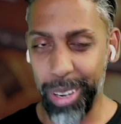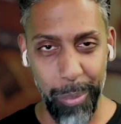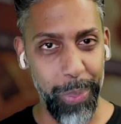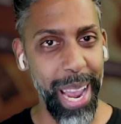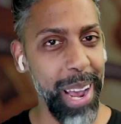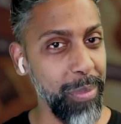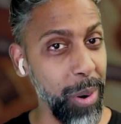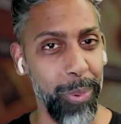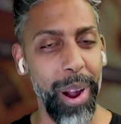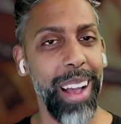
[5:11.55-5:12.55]

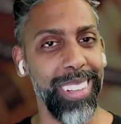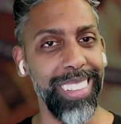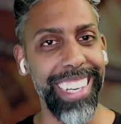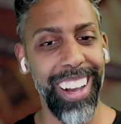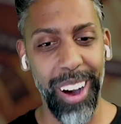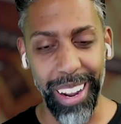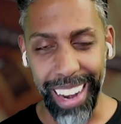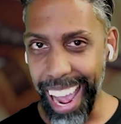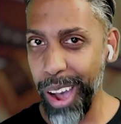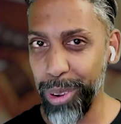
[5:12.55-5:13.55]
KABAM Broccoli on
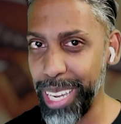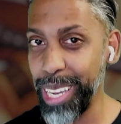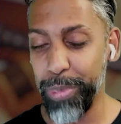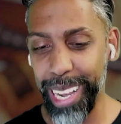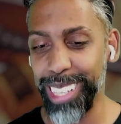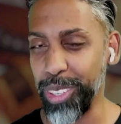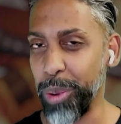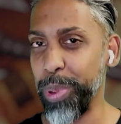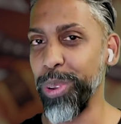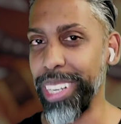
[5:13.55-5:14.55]
how he plans
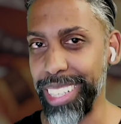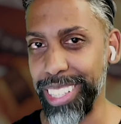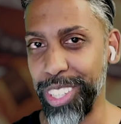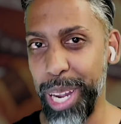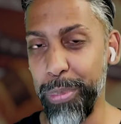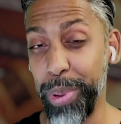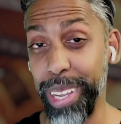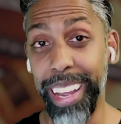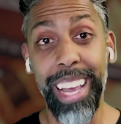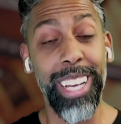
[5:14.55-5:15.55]
on building this
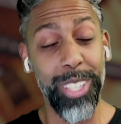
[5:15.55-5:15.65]
champion.